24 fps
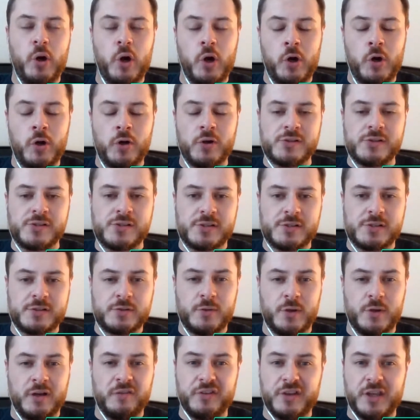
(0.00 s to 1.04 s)
paused
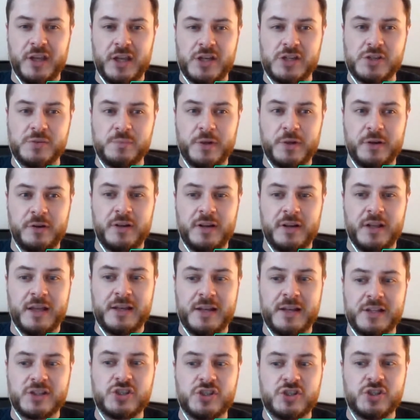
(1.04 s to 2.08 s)
qualification period,
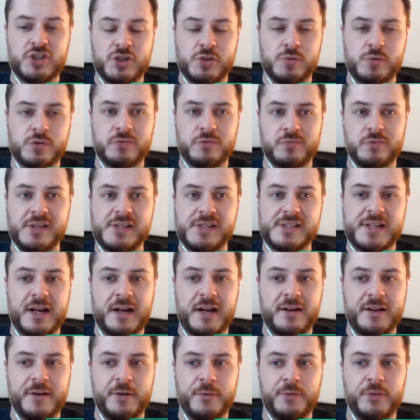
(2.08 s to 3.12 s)
and that's due to
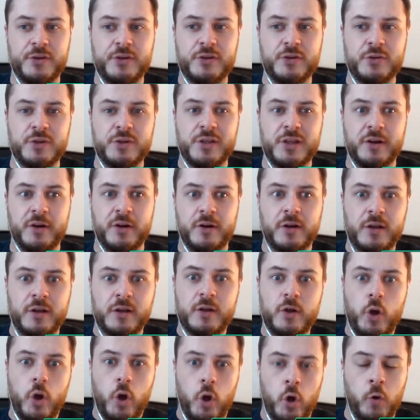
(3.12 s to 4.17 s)
restart now in the new year.
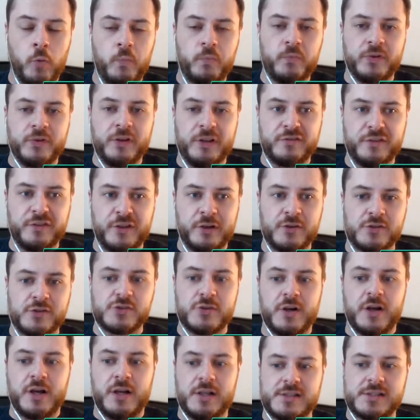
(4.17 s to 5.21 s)
Hopefully, fingers
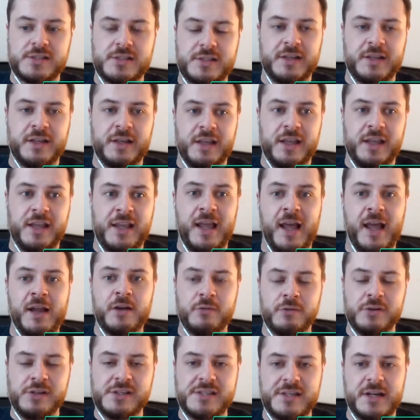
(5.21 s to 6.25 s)
crossed, that it can
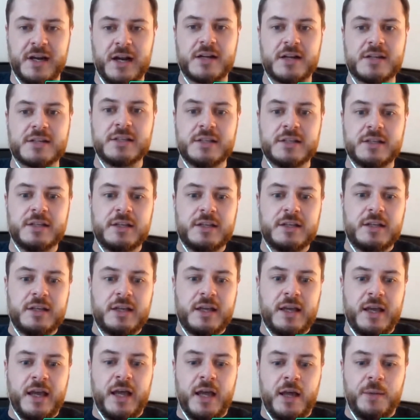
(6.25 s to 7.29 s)
restart
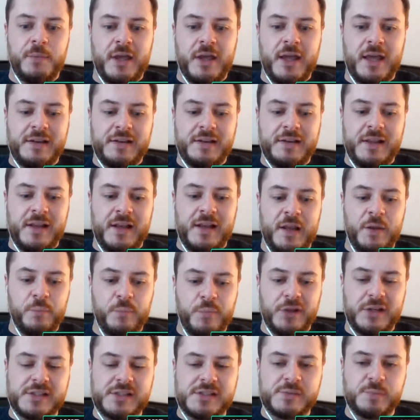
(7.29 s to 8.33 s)
ahead of the
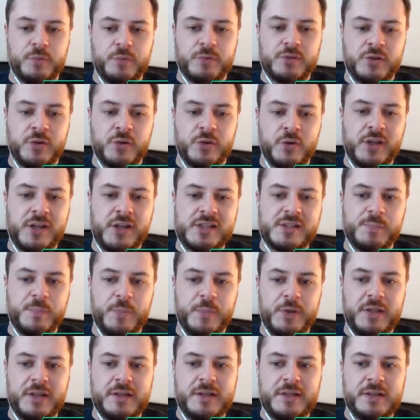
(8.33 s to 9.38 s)
Olympics. So it's
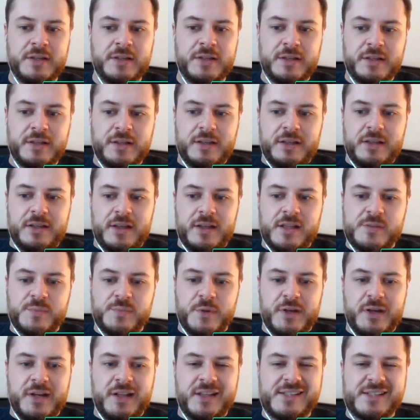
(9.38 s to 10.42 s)
been
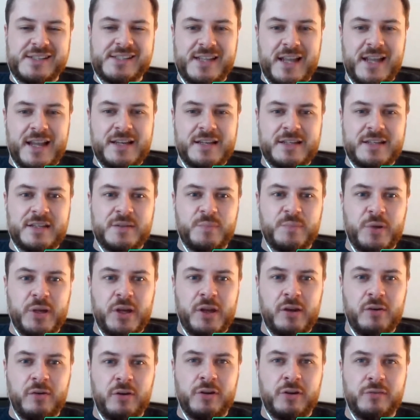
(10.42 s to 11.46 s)
an extended
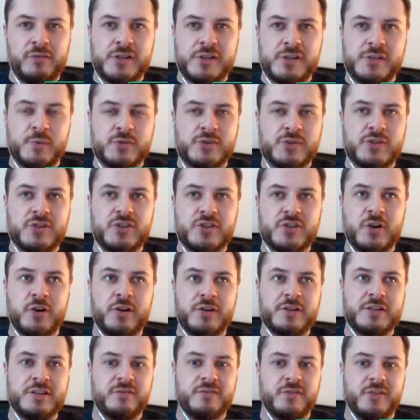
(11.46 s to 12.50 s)
period of, I suppose,
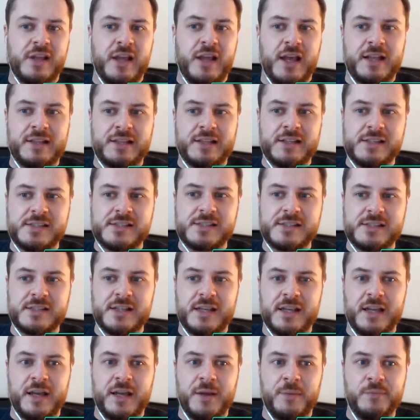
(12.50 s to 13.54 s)
uncertainty for the athletes.
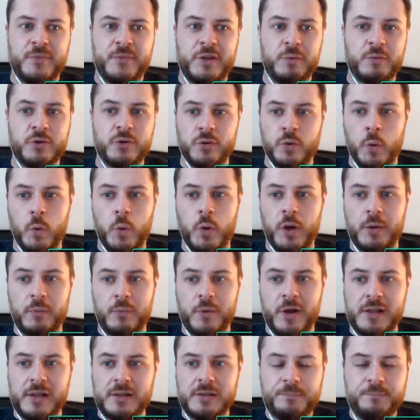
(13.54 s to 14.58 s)
They were doing quite
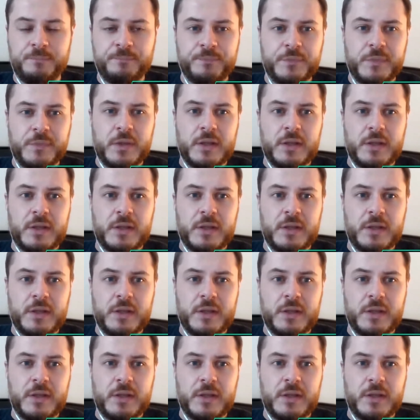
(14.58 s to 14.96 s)
well.